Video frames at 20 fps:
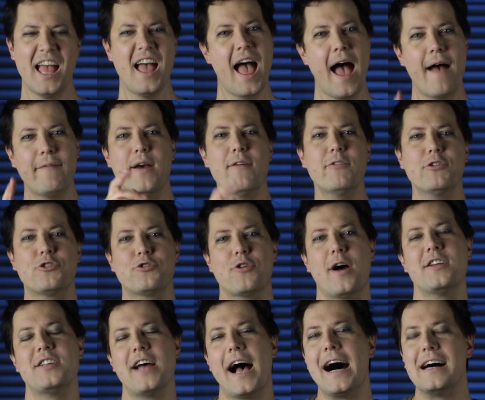Have you ever
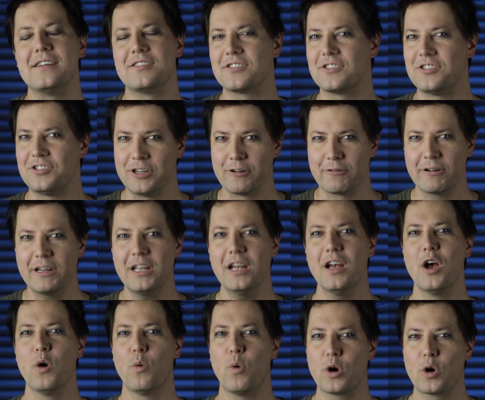tried to ask Siri
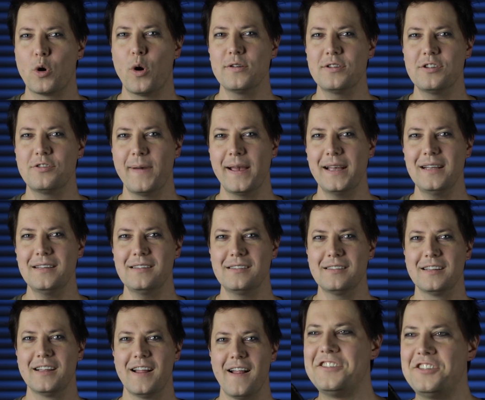what coitus means?
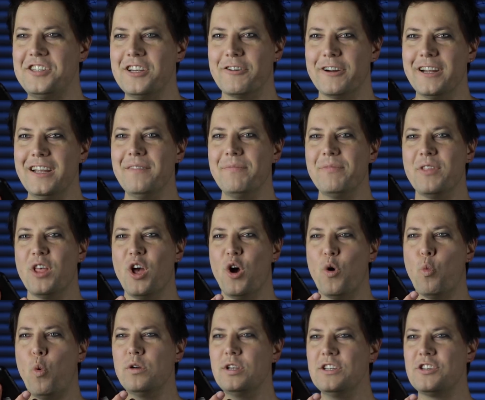Hey Siri,
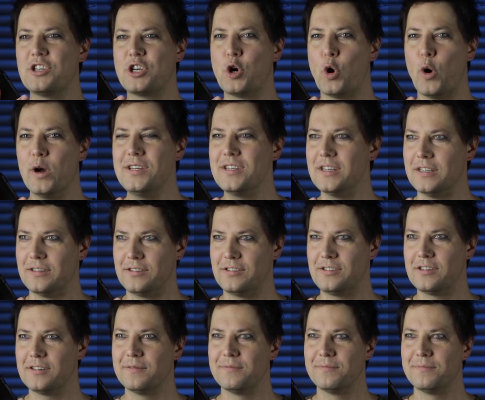what is coitus?